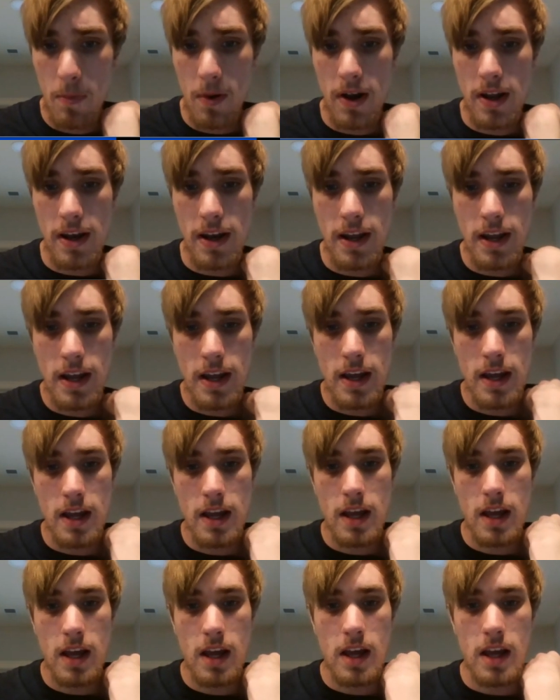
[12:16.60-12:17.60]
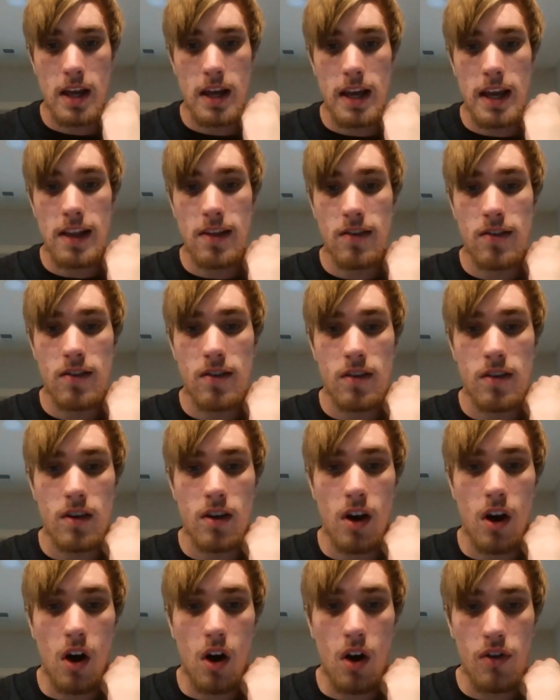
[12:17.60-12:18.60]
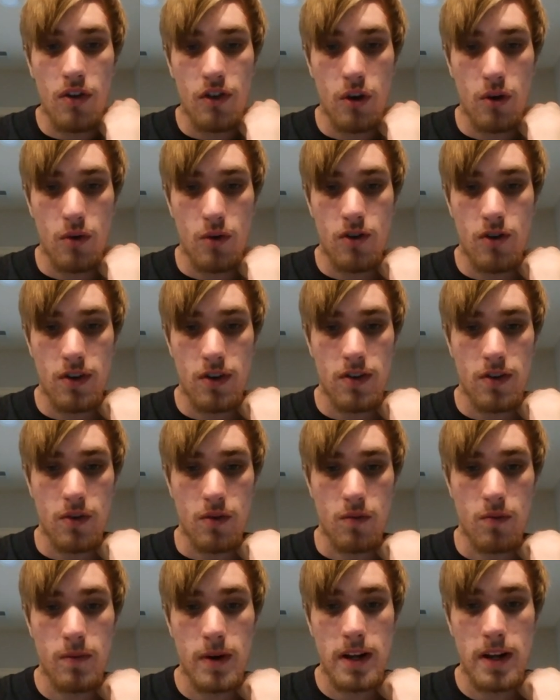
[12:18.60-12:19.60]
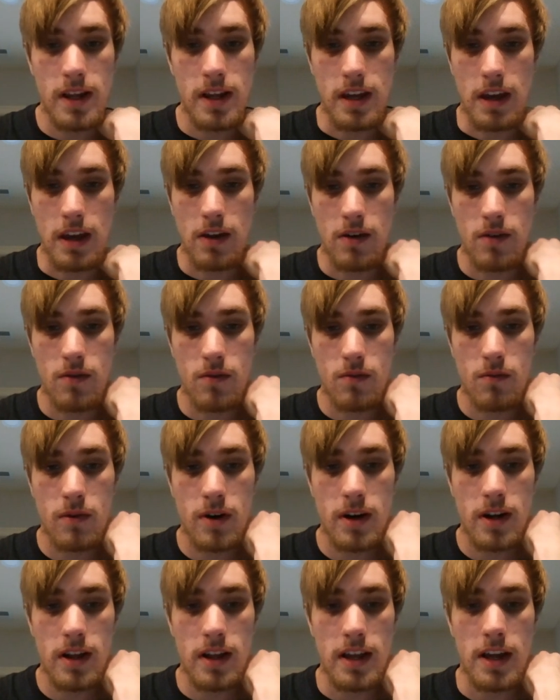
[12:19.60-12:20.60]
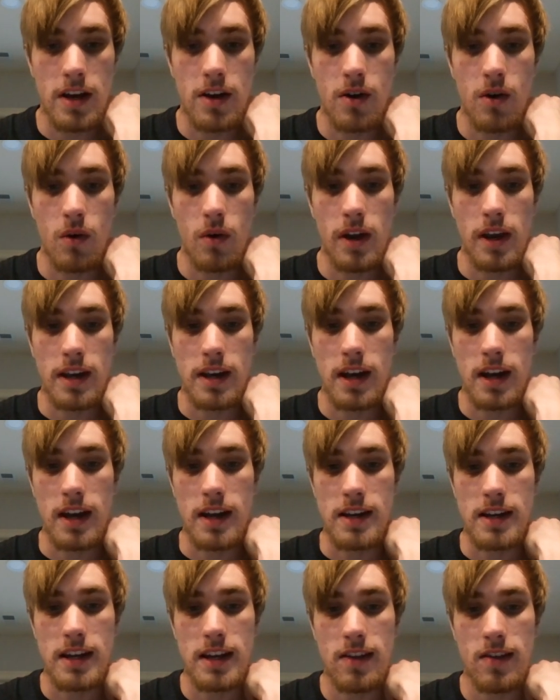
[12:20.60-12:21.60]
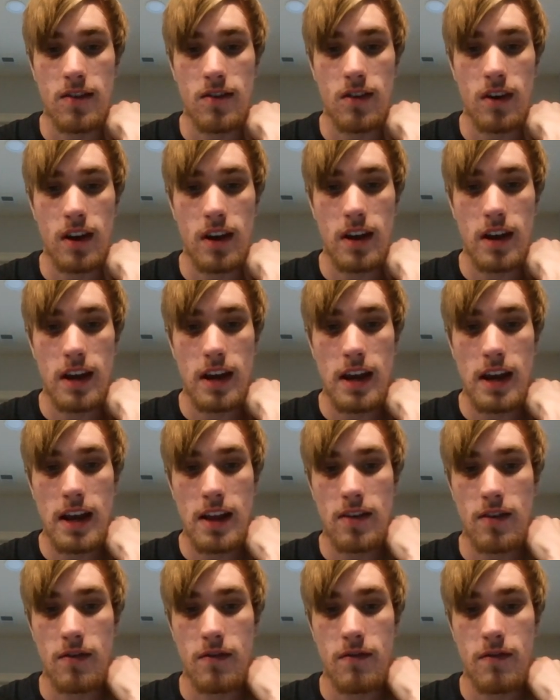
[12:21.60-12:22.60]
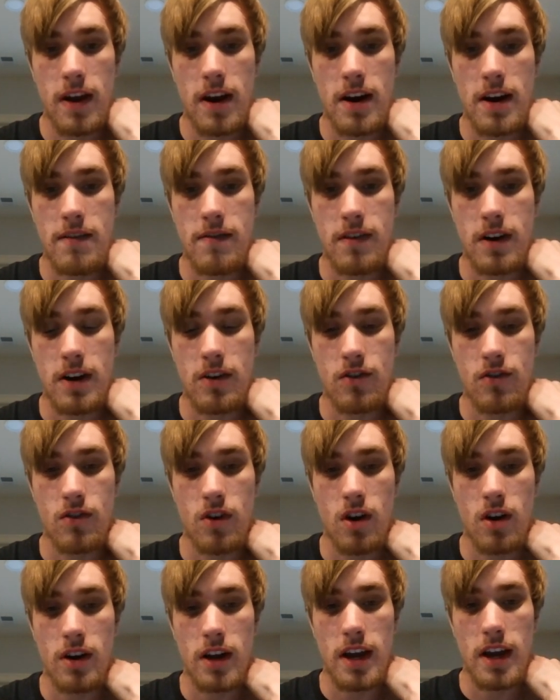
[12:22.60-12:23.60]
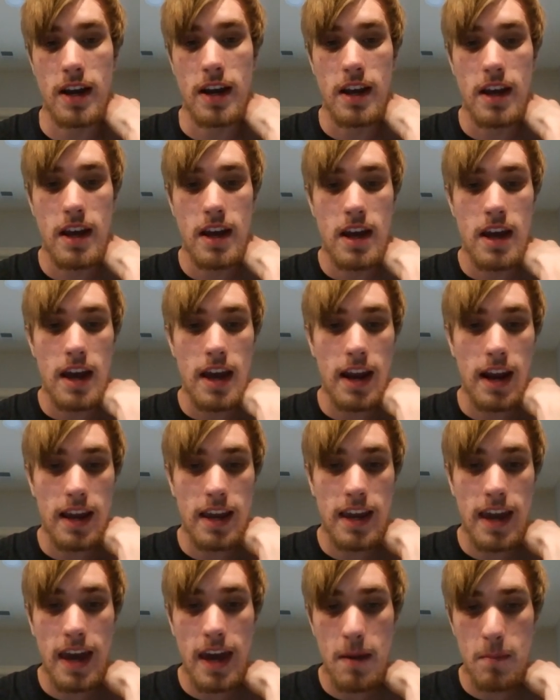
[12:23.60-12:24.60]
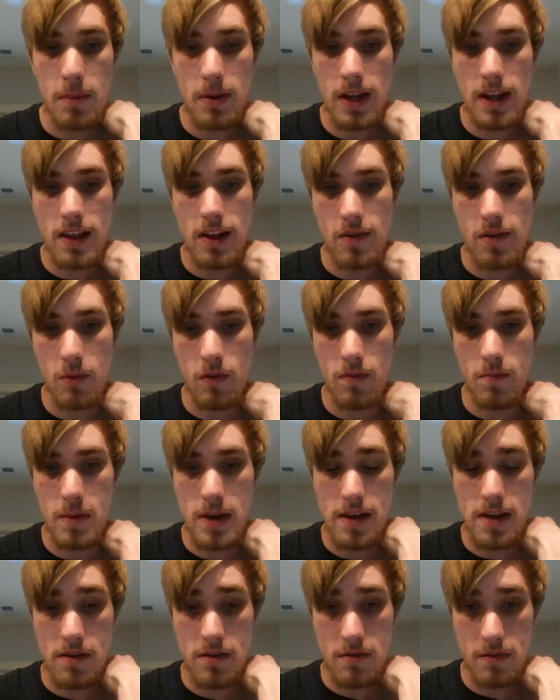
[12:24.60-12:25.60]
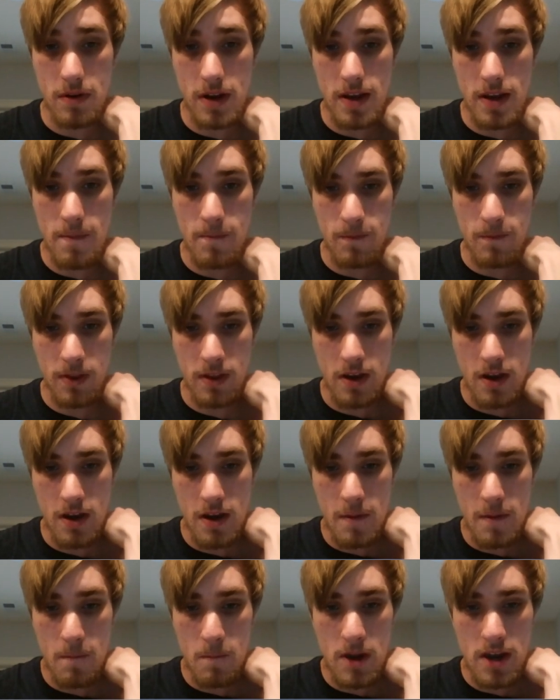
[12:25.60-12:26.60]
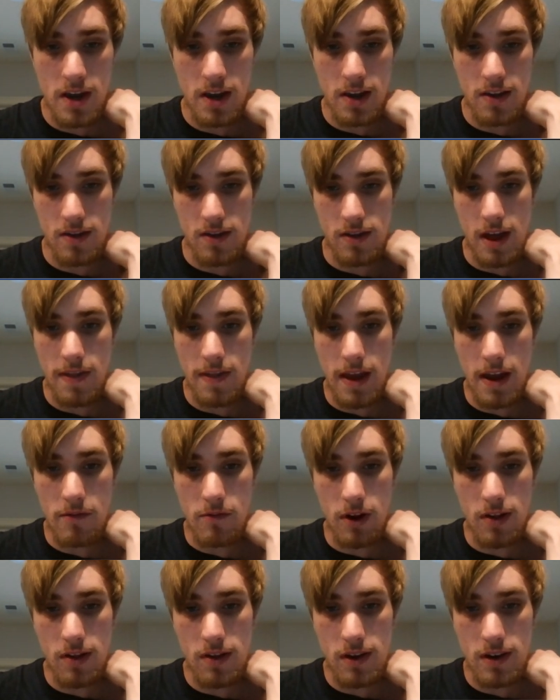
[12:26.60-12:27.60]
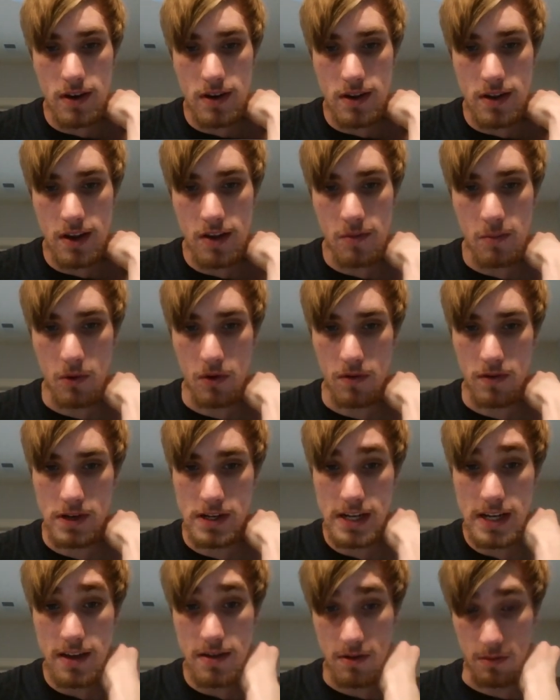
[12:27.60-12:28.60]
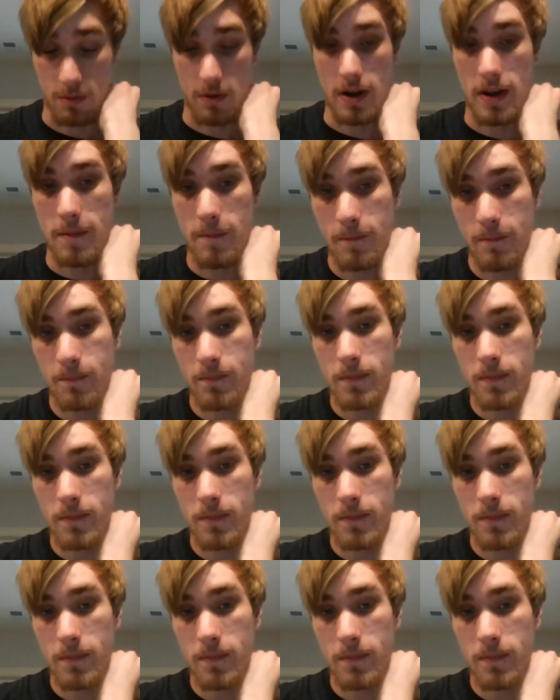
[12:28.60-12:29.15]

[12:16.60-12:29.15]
but it's also just a really, really annoying knight. It's a very, very strong knight, and I can't play this move b3 because then that runs into this move b3.